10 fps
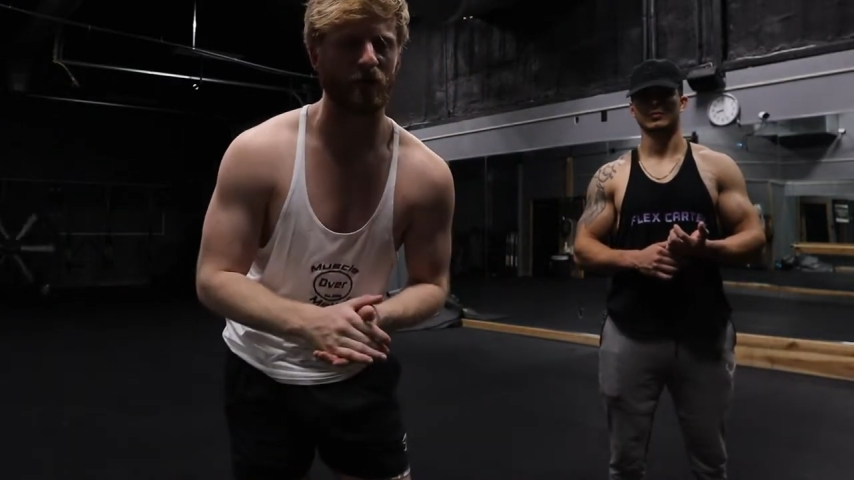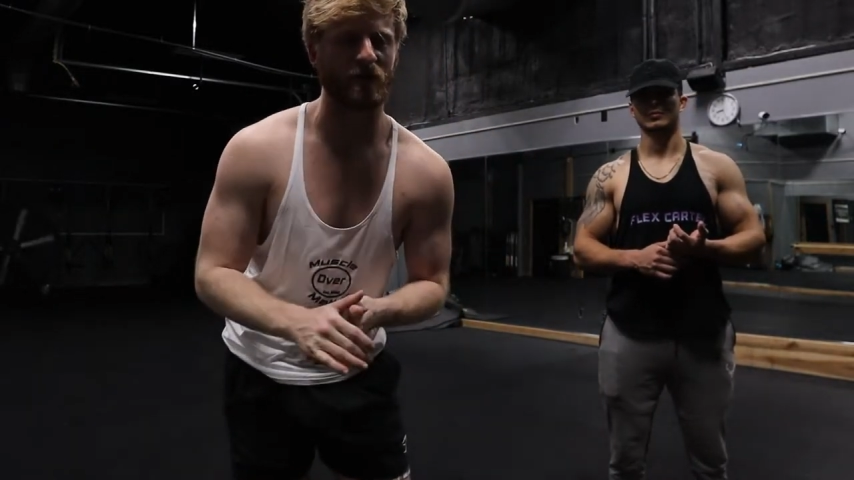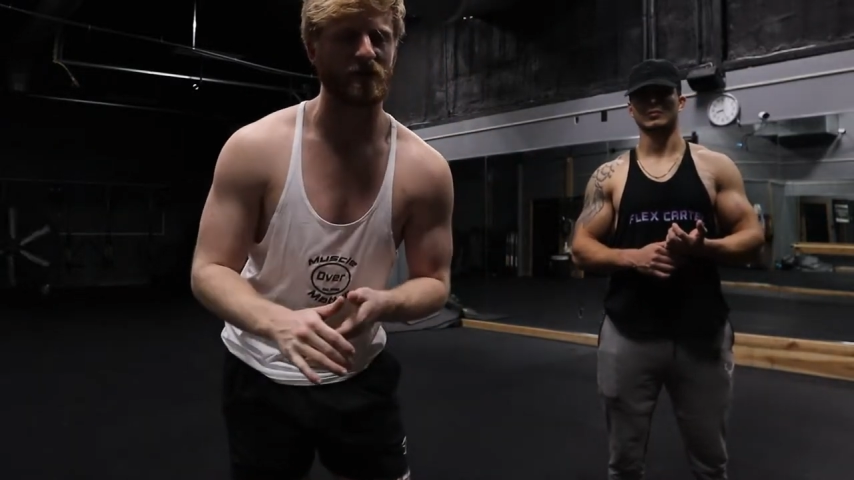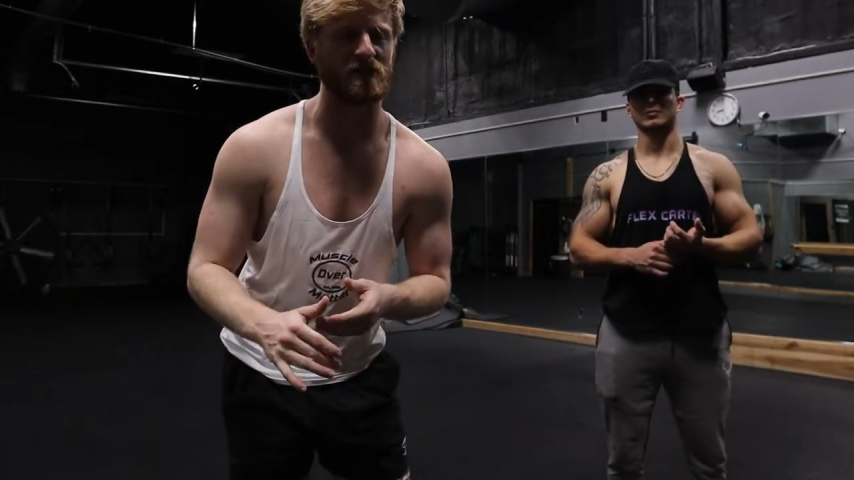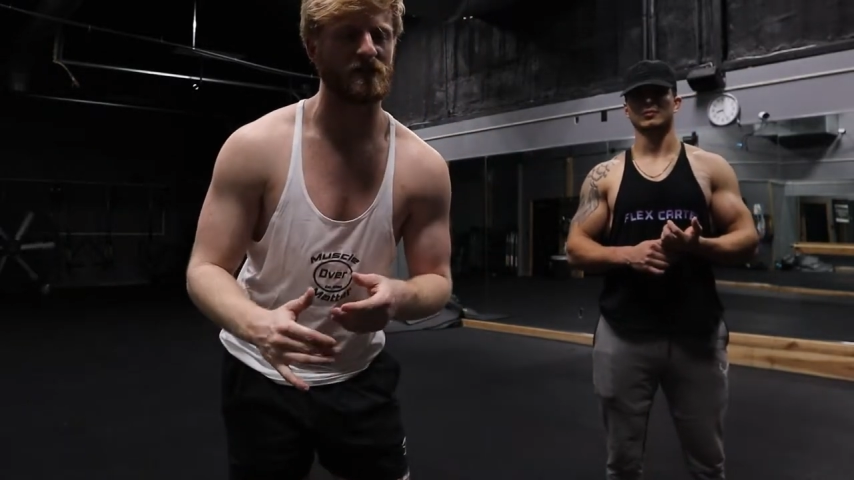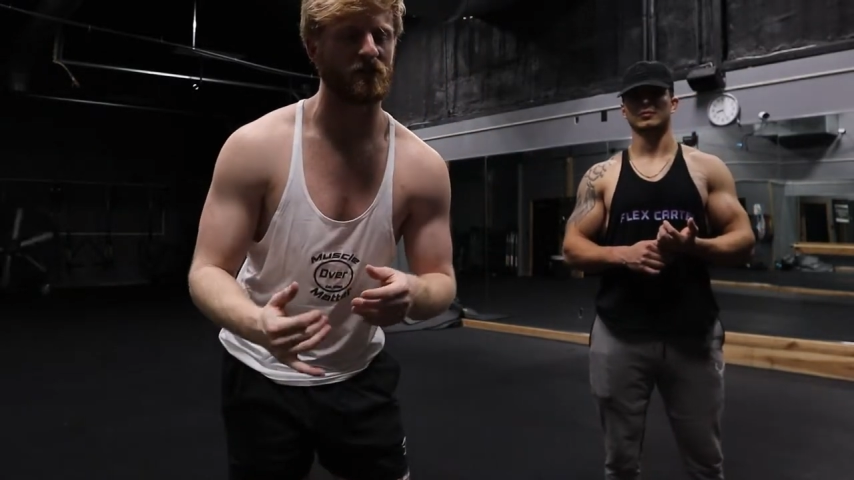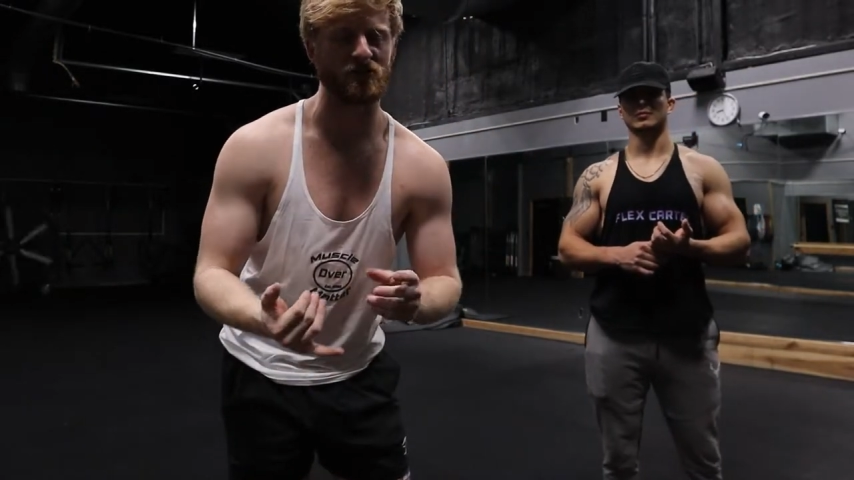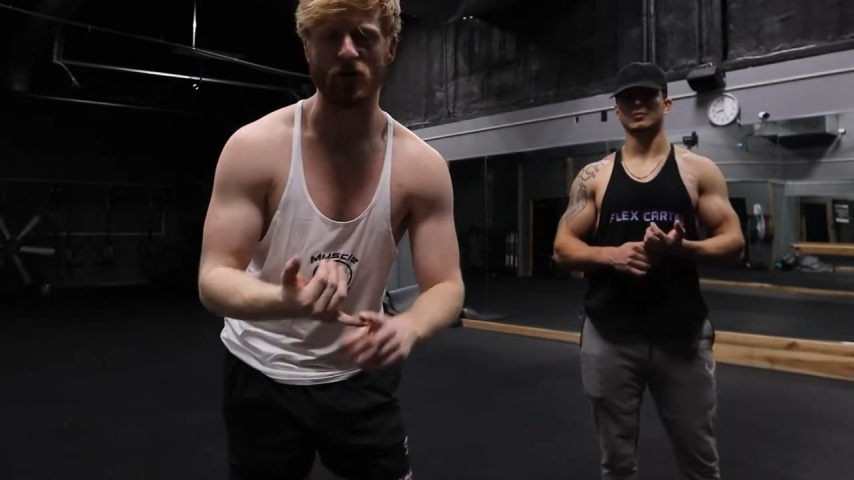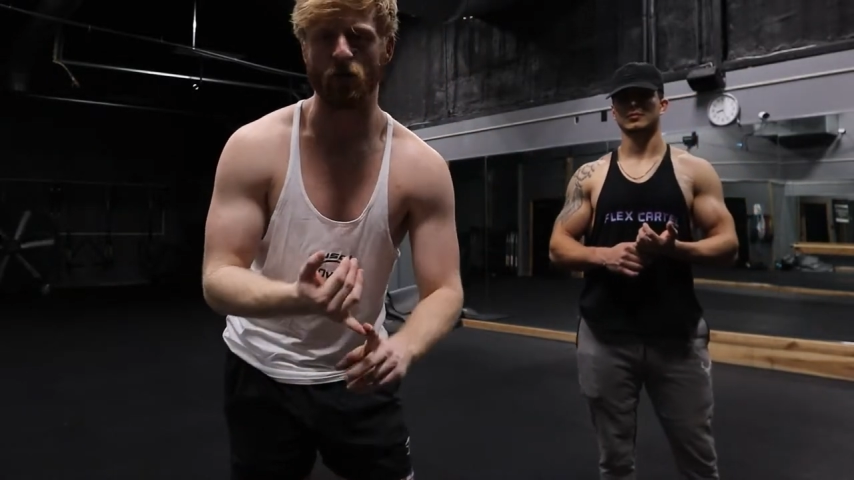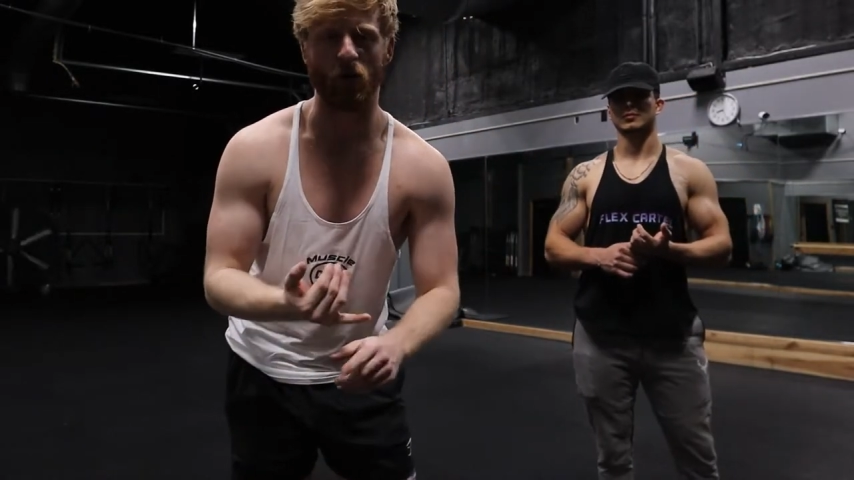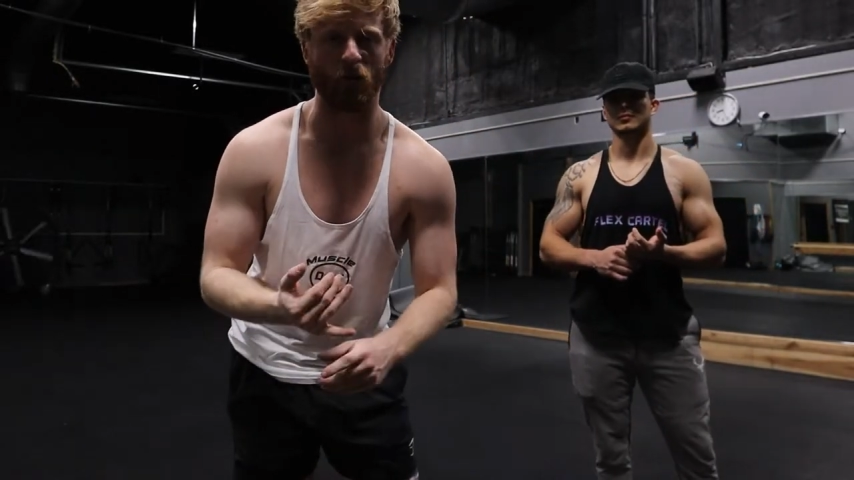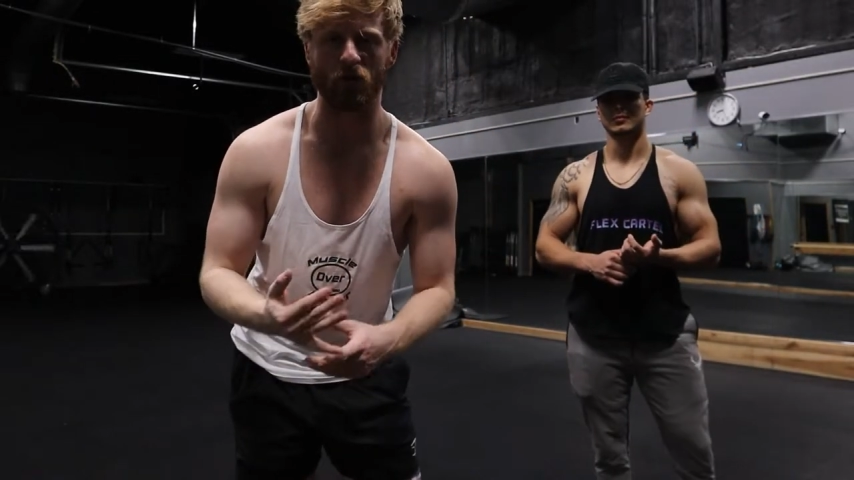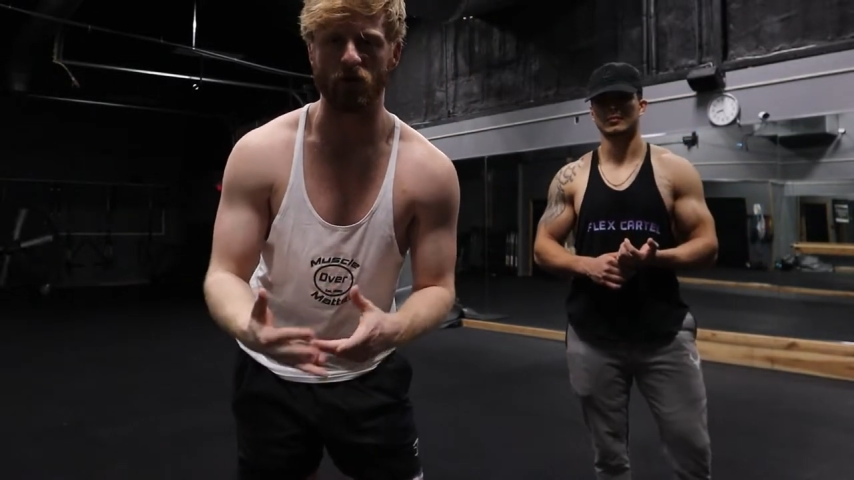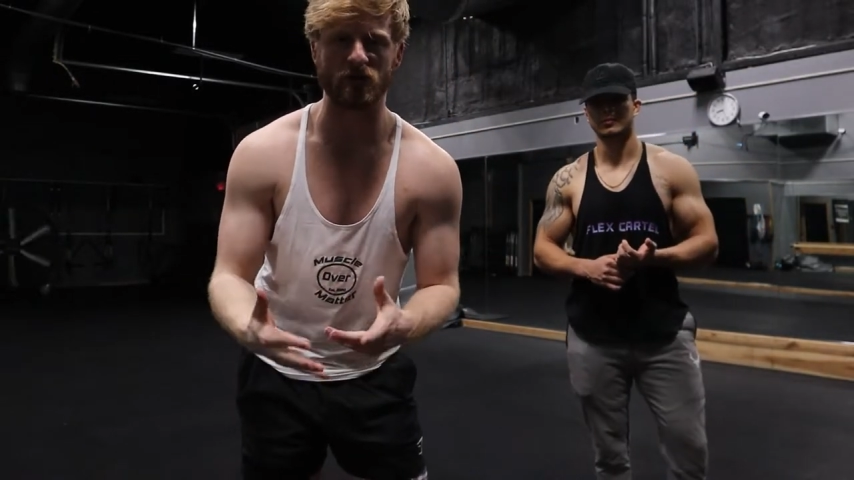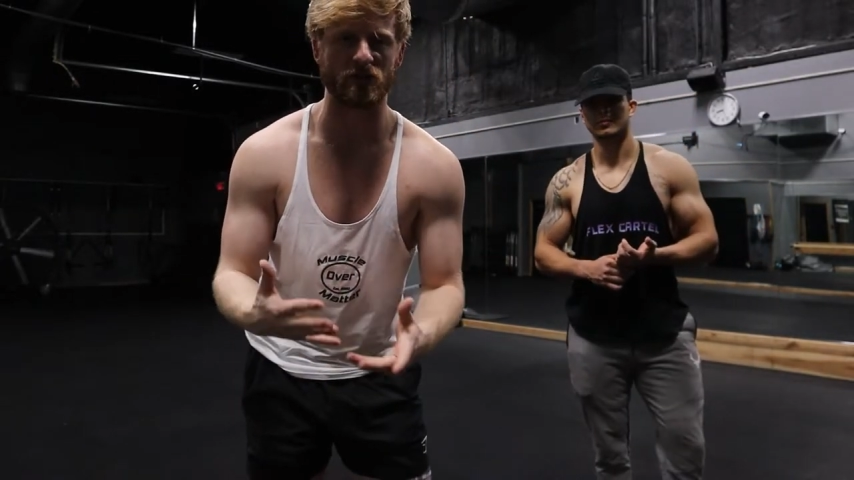because there's no pump product